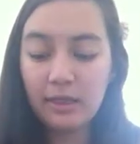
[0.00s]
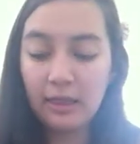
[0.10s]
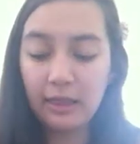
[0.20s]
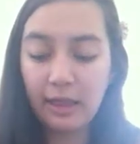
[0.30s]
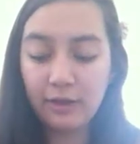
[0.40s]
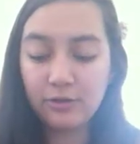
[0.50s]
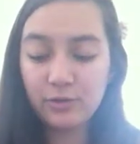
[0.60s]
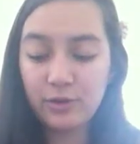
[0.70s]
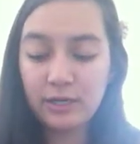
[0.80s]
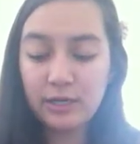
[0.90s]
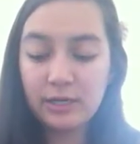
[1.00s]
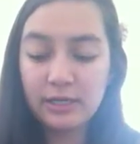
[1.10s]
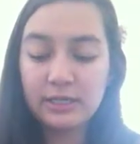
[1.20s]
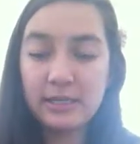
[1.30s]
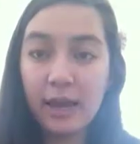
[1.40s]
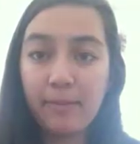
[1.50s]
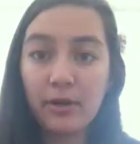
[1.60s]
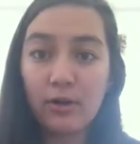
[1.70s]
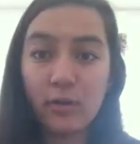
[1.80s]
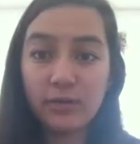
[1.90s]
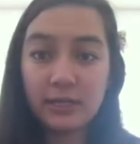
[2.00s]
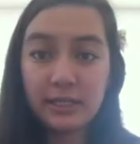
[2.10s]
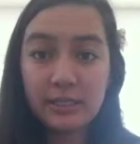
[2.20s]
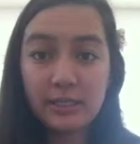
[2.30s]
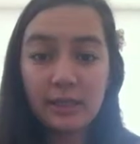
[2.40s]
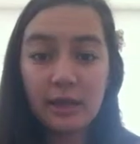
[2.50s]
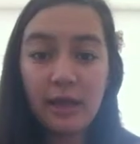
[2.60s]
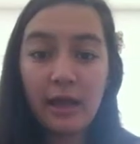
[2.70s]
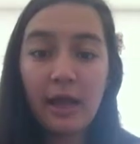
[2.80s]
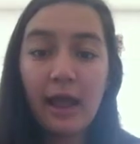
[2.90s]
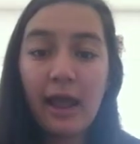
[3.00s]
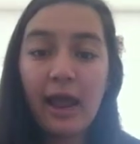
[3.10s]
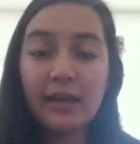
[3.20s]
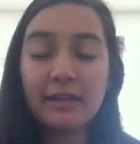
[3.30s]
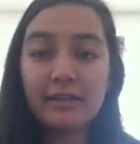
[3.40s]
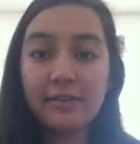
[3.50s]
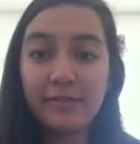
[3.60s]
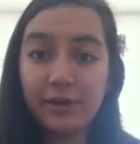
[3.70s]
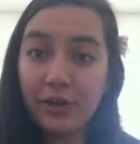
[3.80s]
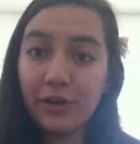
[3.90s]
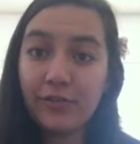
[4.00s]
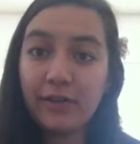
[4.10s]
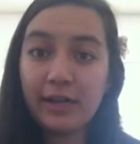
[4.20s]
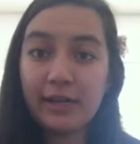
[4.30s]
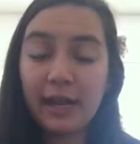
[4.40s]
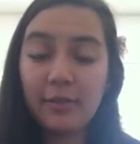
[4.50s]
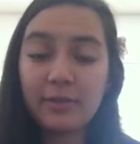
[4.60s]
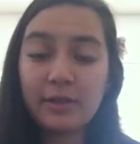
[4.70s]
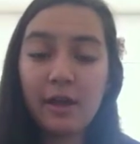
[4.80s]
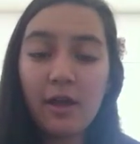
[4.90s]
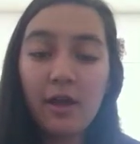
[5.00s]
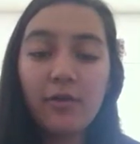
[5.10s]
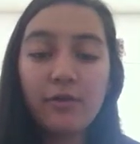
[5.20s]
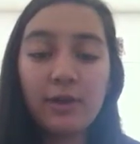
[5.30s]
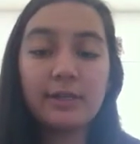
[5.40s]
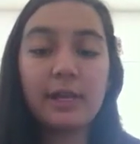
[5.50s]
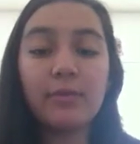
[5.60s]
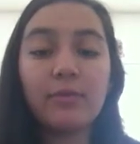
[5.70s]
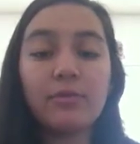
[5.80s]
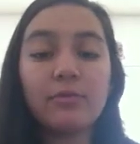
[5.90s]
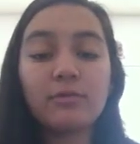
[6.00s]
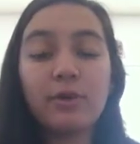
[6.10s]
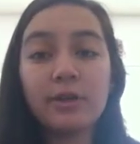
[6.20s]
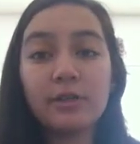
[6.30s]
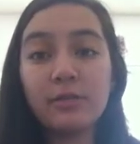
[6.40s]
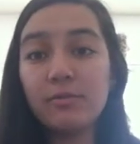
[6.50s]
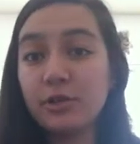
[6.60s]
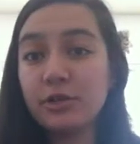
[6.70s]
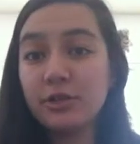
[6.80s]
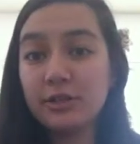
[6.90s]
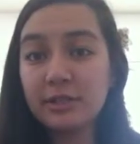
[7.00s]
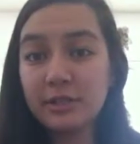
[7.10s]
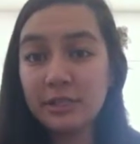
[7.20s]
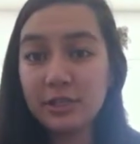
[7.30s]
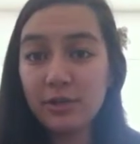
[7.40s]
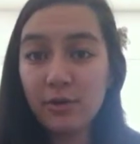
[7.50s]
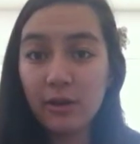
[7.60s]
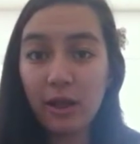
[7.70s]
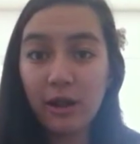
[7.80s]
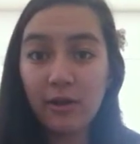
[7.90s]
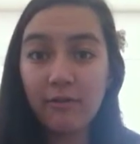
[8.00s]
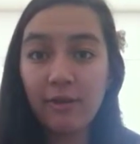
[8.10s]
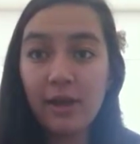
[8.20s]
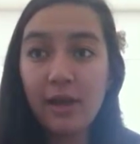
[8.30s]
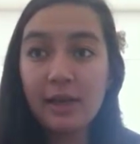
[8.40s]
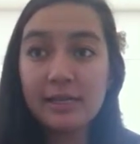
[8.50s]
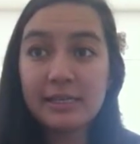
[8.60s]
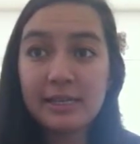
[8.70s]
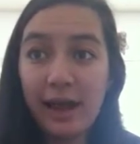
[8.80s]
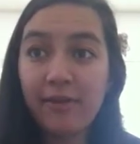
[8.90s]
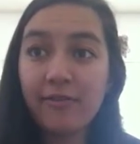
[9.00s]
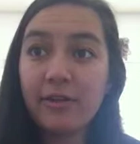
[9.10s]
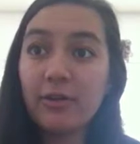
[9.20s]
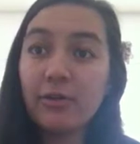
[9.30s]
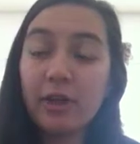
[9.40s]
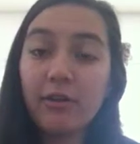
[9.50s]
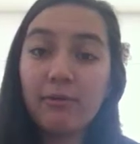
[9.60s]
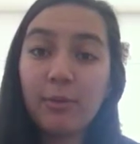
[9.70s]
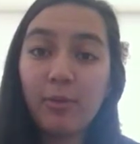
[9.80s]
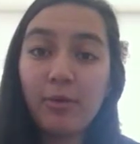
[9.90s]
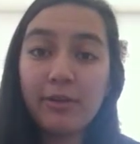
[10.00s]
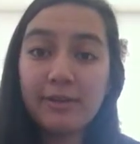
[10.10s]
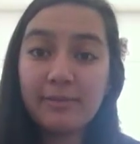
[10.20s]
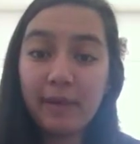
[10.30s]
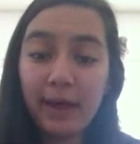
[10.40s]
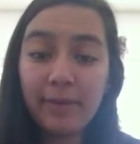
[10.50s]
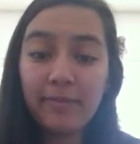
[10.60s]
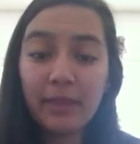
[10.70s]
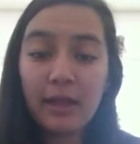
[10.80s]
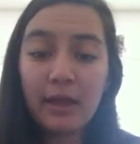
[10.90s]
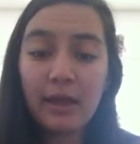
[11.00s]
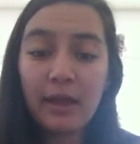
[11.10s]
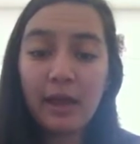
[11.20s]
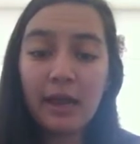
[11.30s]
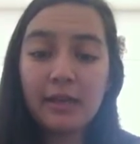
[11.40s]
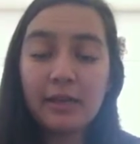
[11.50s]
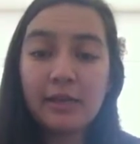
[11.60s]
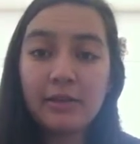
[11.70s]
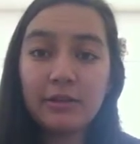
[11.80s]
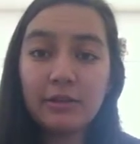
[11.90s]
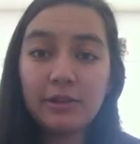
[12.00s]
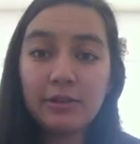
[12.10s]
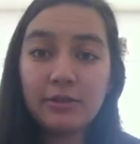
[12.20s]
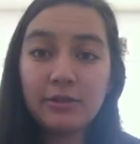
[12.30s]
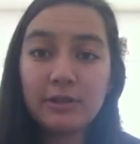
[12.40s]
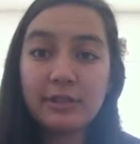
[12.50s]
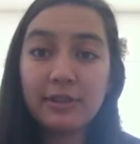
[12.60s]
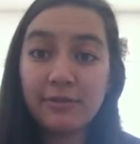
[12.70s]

The last word is tapinosis, and is the figure of nicknames. For example, President Bush uses this to a lot of his staff and to a lot of people he's met, and he uses